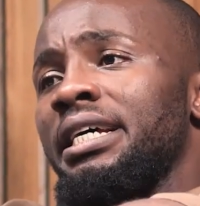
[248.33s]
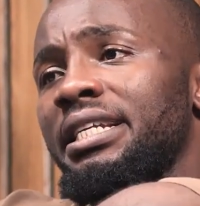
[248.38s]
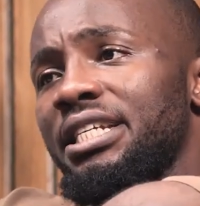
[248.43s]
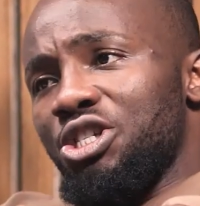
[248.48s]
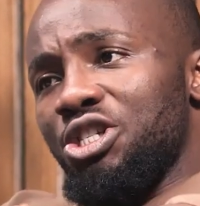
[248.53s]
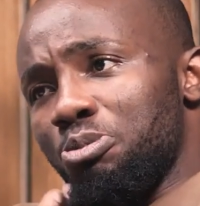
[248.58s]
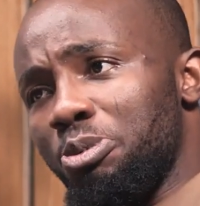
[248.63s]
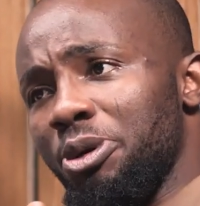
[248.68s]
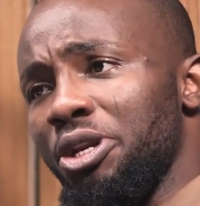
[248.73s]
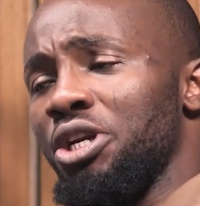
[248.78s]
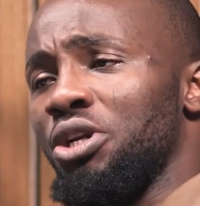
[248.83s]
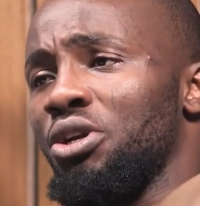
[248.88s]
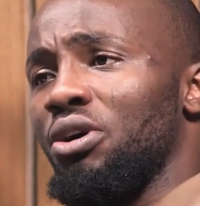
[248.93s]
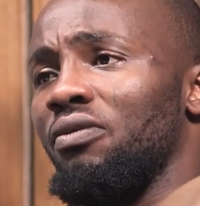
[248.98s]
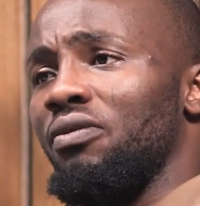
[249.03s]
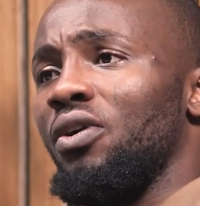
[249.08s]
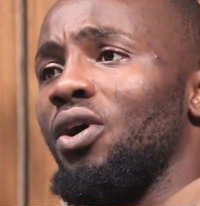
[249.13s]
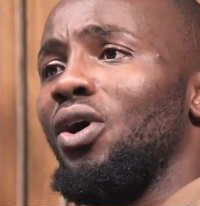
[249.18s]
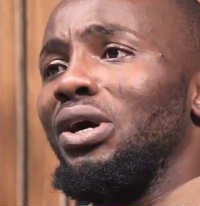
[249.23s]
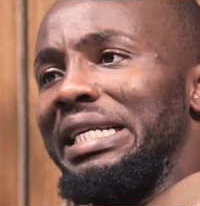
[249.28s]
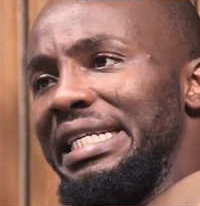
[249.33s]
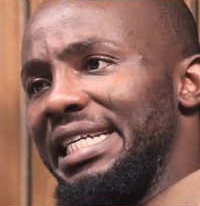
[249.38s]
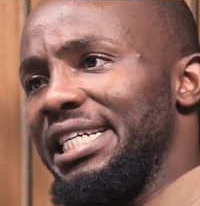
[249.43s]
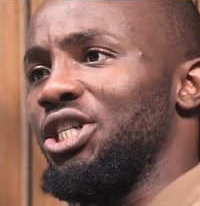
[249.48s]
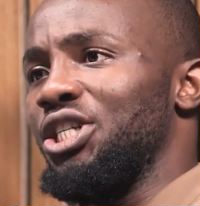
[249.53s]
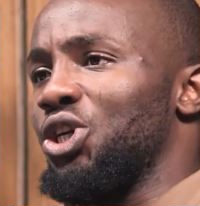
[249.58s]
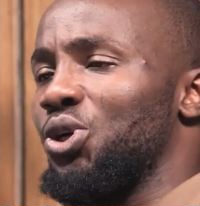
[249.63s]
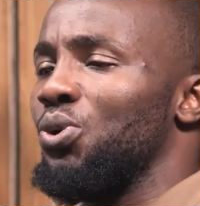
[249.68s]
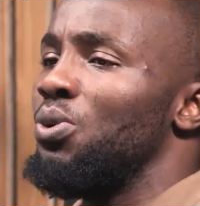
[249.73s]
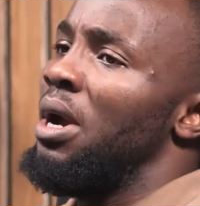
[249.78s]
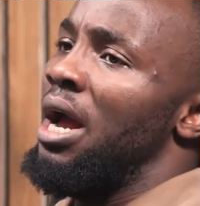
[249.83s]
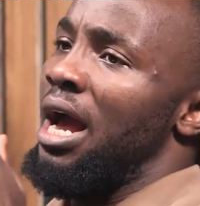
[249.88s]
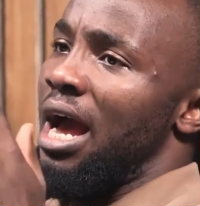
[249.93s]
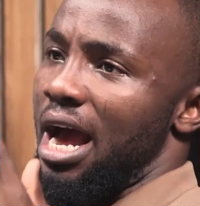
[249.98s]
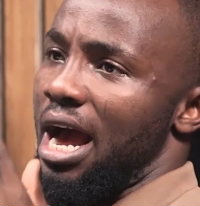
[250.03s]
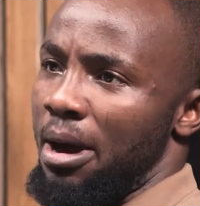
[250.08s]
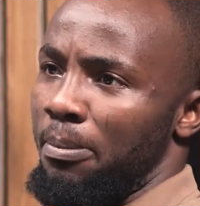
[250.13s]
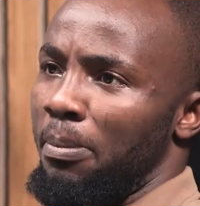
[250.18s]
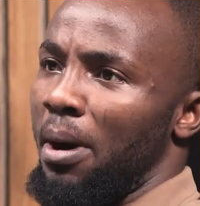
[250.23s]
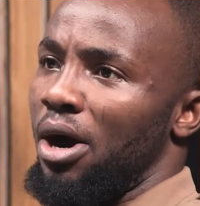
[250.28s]
the Spirit of God teach you
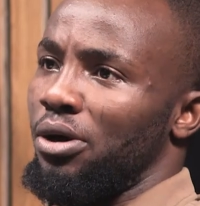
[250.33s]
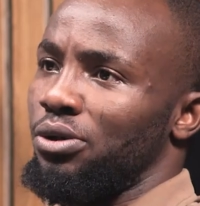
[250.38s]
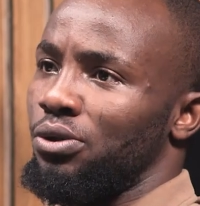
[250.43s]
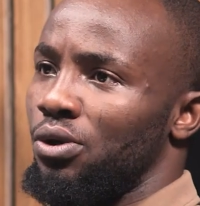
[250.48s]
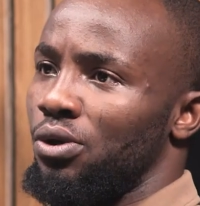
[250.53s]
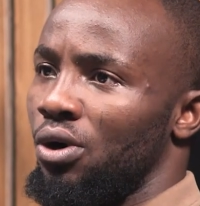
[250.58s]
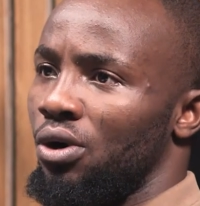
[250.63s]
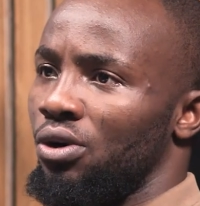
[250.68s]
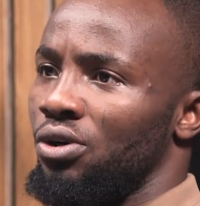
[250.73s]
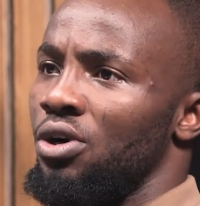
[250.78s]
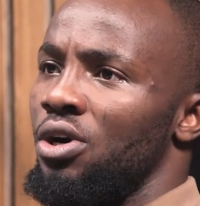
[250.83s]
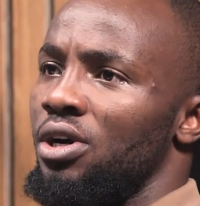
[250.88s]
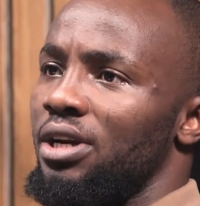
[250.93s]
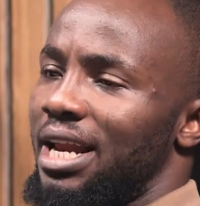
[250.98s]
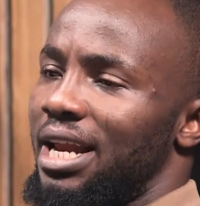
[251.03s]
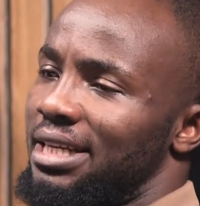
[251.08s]
about God.